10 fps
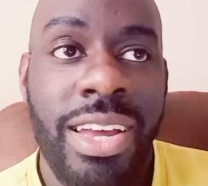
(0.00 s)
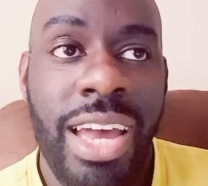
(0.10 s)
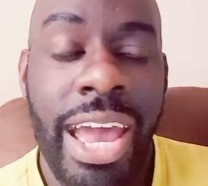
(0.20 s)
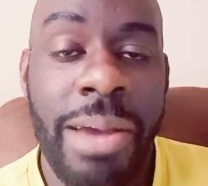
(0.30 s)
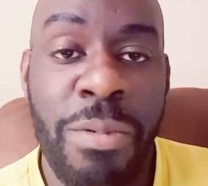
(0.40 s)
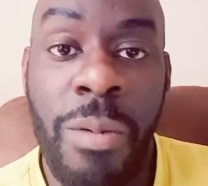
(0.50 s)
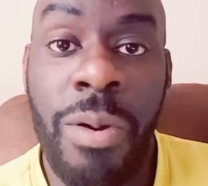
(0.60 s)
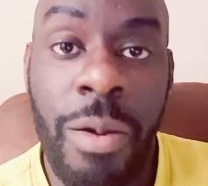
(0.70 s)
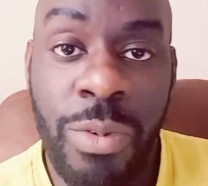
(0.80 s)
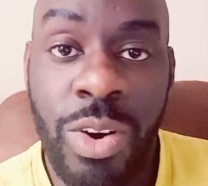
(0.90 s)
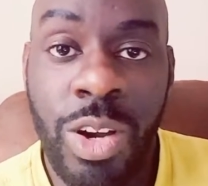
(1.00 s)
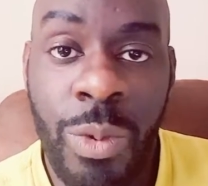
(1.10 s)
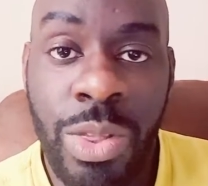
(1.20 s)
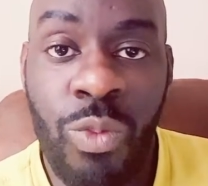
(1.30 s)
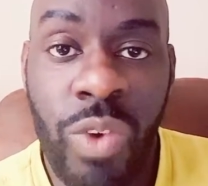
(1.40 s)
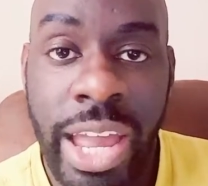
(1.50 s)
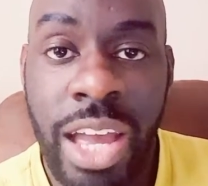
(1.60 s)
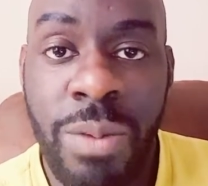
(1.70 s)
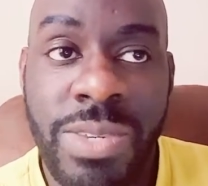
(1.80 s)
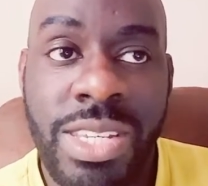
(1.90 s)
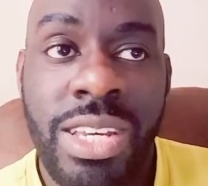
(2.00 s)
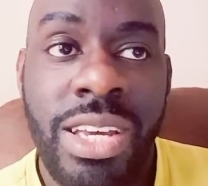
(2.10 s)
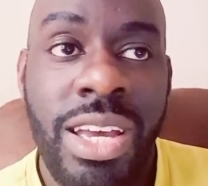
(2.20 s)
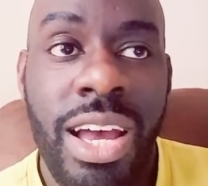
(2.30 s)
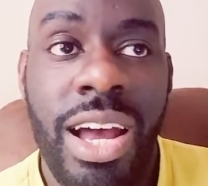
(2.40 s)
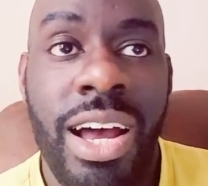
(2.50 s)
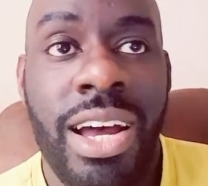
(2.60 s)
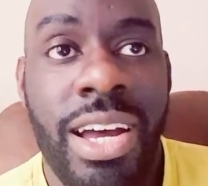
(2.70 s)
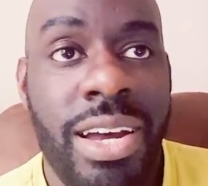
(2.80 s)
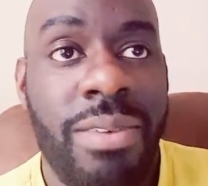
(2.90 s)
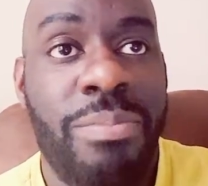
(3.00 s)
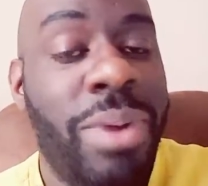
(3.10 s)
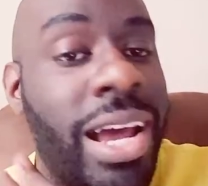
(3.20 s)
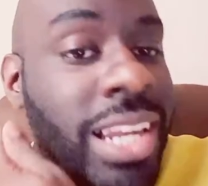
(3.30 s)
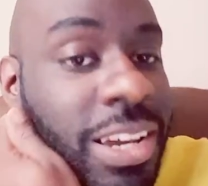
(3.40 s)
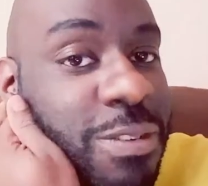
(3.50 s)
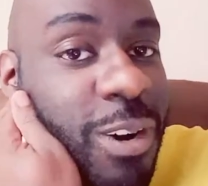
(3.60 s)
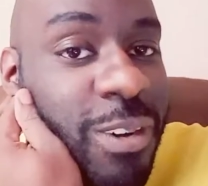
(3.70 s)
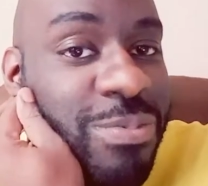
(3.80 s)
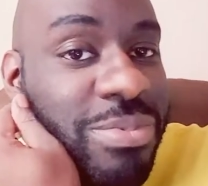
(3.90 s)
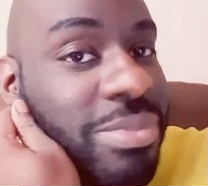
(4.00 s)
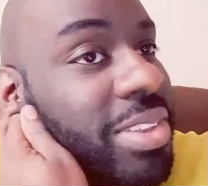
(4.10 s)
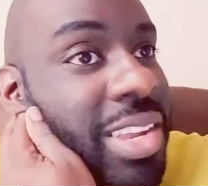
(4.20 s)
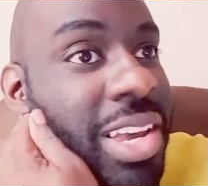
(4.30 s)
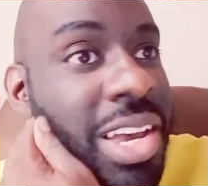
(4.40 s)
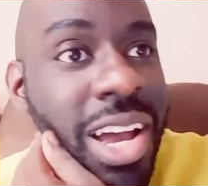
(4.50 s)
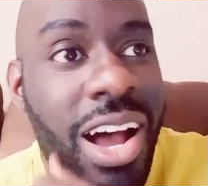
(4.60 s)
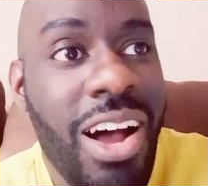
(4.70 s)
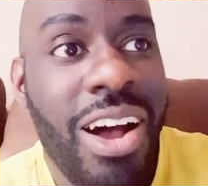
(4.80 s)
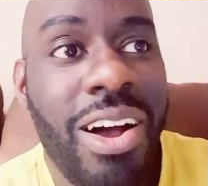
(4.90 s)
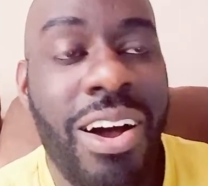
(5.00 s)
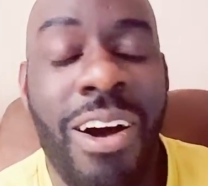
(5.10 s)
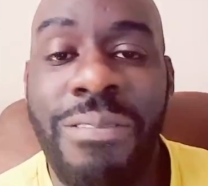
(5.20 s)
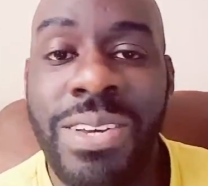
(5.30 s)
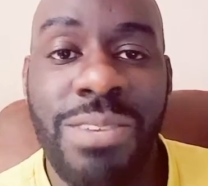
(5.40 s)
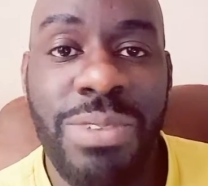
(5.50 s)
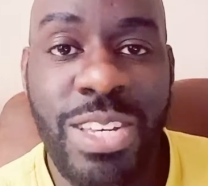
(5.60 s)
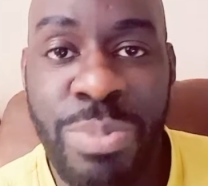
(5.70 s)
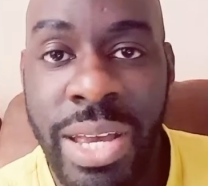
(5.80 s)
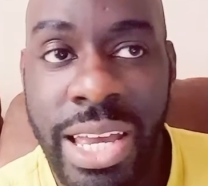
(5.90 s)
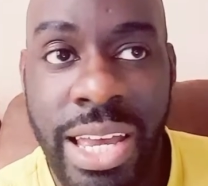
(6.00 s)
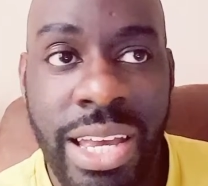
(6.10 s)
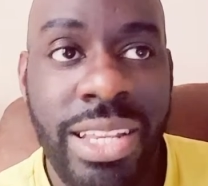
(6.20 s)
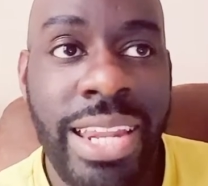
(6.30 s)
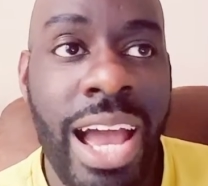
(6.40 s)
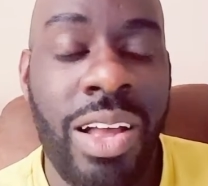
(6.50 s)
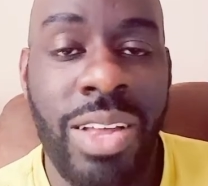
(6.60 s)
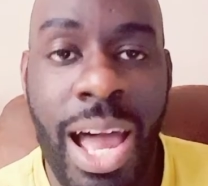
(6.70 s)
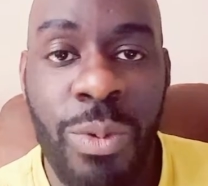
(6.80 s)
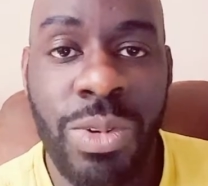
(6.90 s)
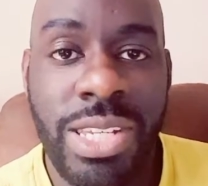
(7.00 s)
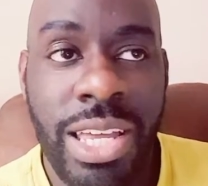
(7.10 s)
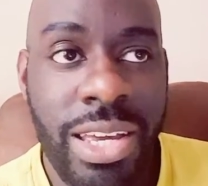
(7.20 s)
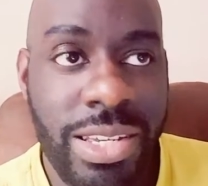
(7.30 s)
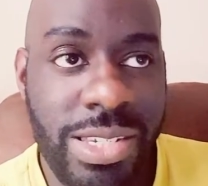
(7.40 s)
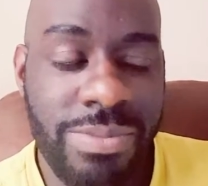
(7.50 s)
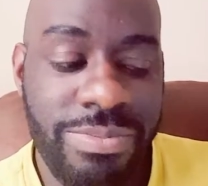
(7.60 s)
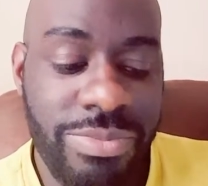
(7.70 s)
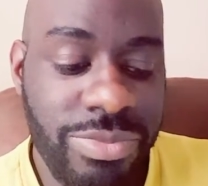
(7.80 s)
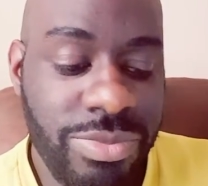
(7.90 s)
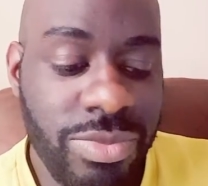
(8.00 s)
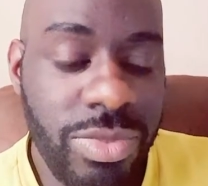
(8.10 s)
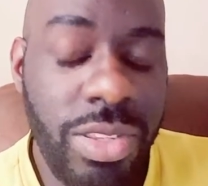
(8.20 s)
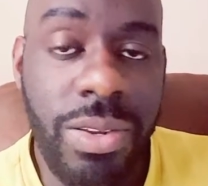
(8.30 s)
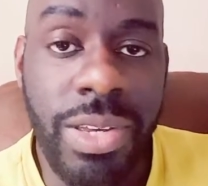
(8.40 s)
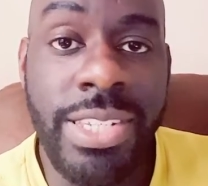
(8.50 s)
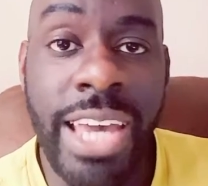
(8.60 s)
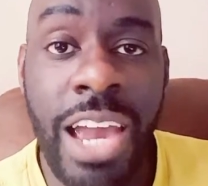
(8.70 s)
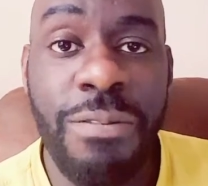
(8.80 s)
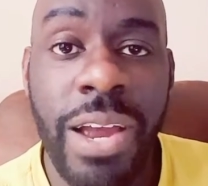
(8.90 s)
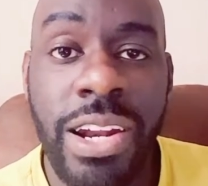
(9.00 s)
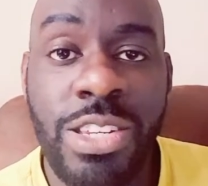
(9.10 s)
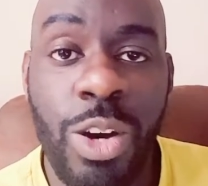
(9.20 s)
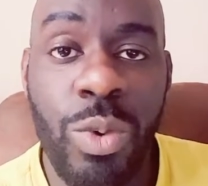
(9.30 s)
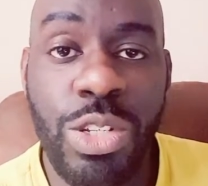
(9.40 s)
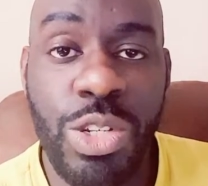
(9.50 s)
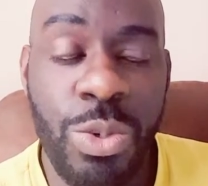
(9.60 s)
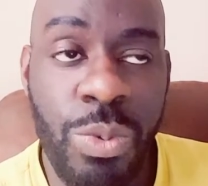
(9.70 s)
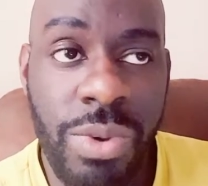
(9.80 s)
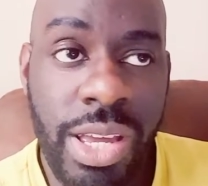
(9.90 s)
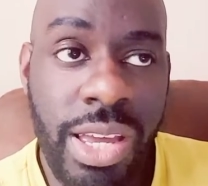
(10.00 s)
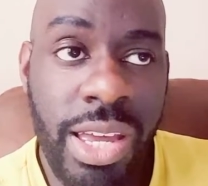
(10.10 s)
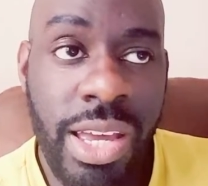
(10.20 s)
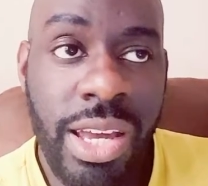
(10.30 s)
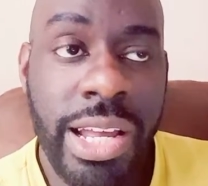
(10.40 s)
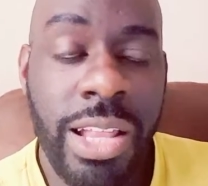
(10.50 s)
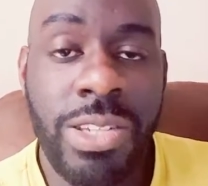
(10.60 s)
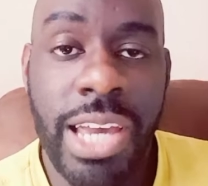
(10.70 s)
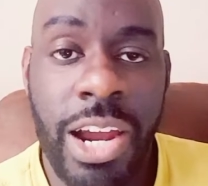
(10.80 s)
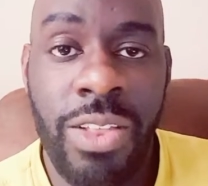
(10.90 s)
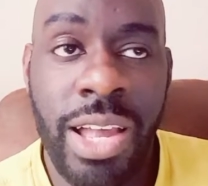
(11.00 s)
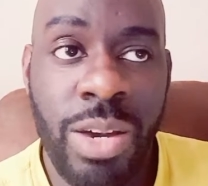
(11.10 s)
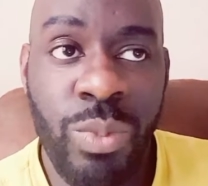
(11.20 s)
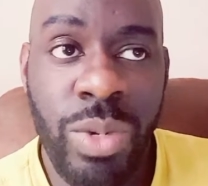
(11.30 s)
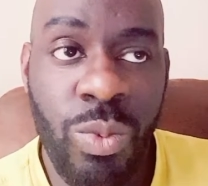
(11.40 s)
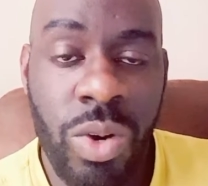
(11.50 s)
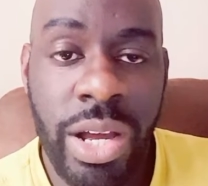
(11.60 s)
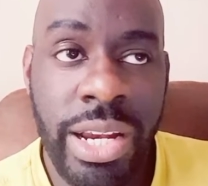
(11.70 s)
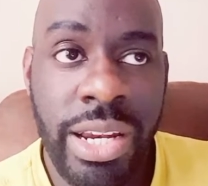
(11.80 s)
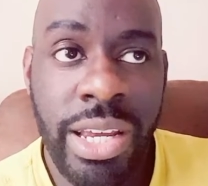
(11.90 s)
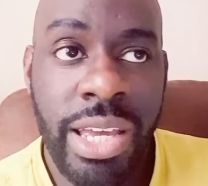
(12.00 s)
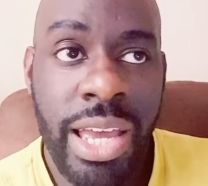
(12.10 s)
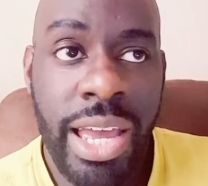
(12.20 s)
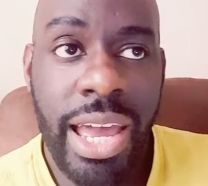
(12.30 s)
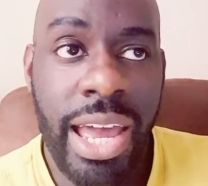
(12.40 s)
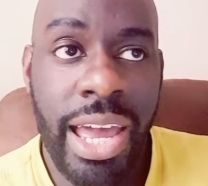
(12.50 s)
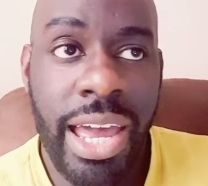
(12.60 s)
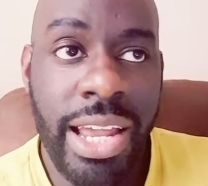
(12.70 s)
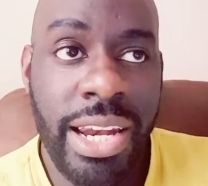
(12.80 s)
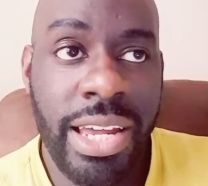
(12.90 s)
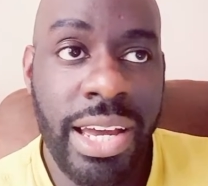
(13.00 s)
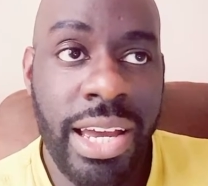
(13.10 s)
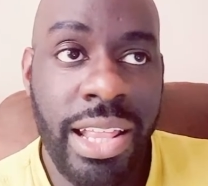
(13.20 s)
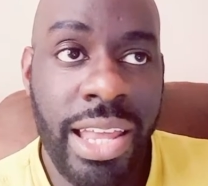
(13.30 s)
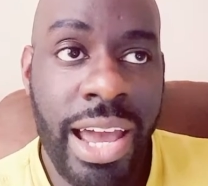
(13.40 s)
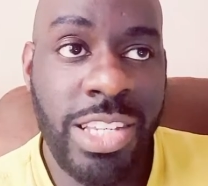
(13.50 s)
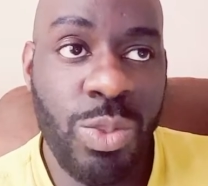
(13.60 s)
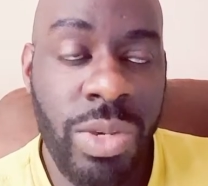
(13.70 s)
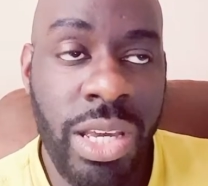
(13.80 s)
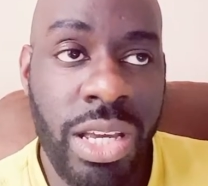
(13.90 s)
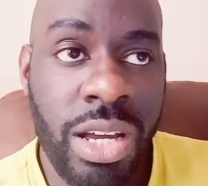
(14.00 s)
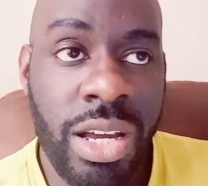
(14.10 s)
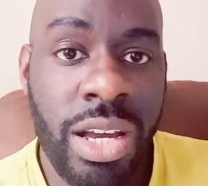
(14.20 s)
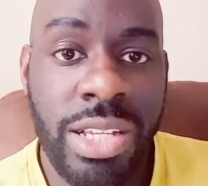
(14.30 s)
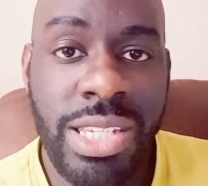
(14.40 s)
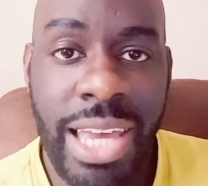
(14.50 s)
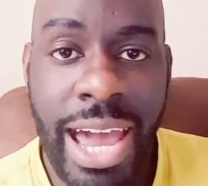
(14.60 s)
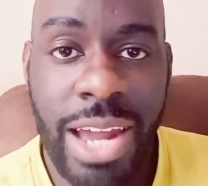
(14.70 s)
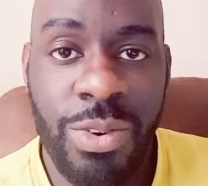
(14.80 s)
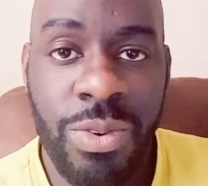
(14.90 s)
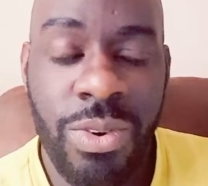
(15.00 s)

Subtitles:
and I'm going to go with the Rams by default, offensively speaking. Now, I will say this. San Fran is 0-2. They lost to Carolina week one and last week Seattle.